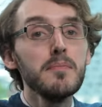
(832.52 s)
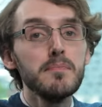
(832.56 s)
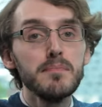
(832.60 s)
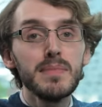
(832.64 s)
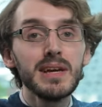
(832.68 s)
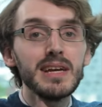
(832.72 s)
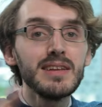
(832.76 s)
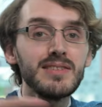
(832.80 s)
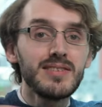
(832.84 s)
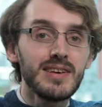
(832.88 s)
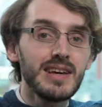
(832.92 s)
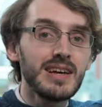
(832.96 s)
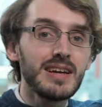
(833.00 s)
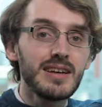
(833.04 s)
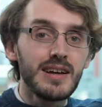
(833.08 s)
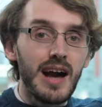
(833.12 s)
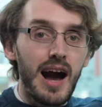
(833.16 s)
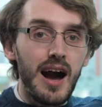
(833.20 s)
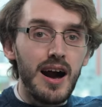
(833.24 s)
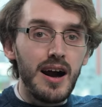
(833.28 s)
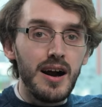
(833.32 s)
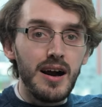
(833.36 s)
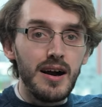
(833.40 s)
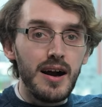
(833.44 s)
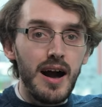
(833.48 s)
meeting
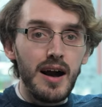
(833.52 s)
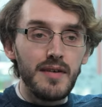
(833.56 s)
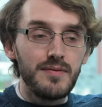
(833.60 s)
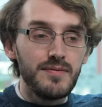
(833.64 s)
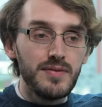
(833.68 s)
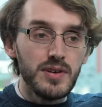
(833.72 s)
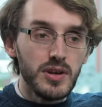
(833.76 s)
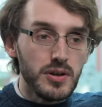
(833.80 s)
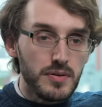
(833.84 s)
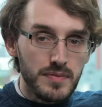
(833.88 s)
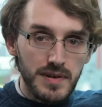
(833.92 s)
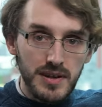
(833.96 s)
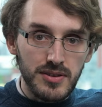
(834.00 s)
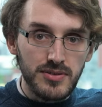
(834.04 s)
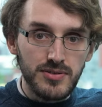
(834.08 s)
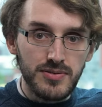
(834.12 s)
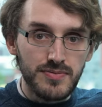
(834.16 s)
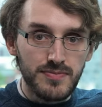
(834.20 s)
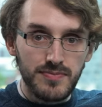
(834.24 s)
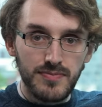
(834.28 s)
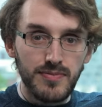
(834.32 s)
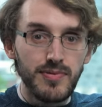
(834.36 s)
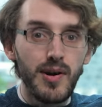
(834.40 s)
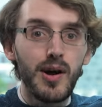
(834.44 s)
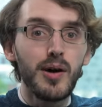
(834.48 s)
a few of us
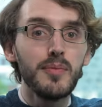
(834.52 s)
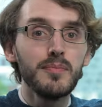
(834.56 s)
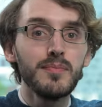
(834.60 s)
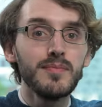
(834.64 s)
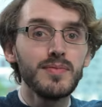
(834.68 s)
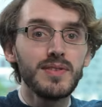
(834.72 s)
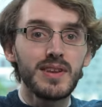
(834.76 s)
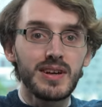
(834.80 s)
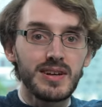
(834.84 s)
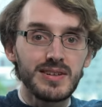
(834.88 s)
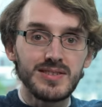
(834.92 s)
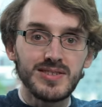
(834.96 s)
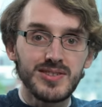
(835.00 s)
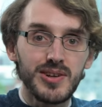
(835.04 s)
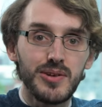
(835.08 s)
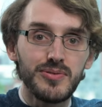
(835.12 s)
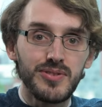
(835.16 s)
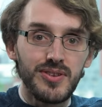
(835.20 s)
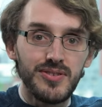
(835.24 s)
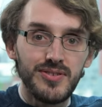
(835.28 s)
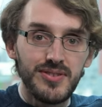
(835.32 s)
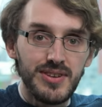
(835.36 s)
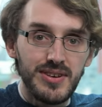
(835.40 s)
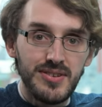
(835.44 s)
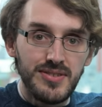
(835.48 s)
from the
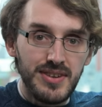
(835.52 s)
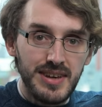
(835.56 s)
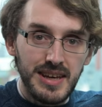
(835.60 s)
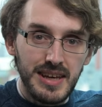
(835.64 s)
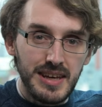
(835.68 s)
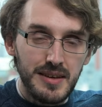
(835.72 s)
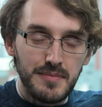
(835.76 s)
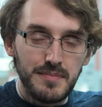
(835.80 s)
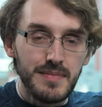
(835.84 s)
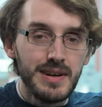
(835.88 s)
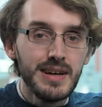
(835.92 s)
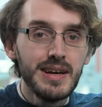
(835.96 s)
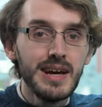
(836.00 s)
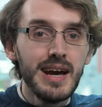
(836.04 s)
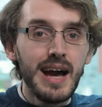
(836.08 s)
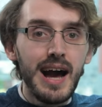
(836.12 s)
consultancy team,